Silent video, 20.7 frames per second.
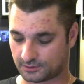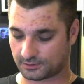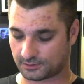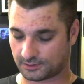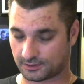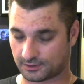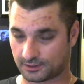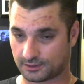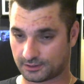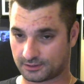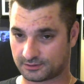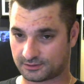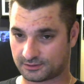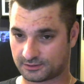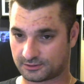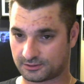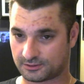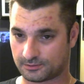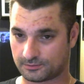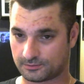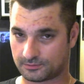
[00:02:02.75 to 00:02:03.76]
The
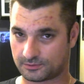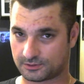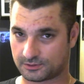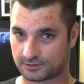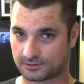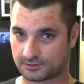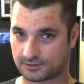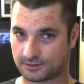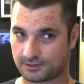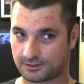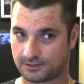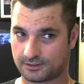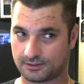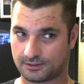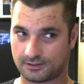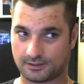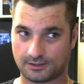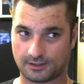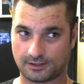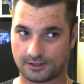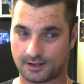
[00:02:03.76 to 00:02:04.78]
system
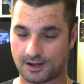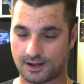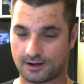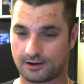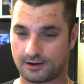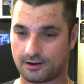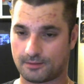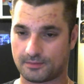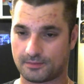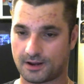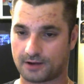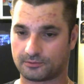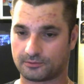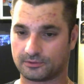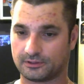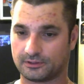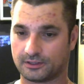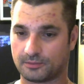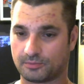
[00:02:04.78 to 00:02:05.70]
it ended up not really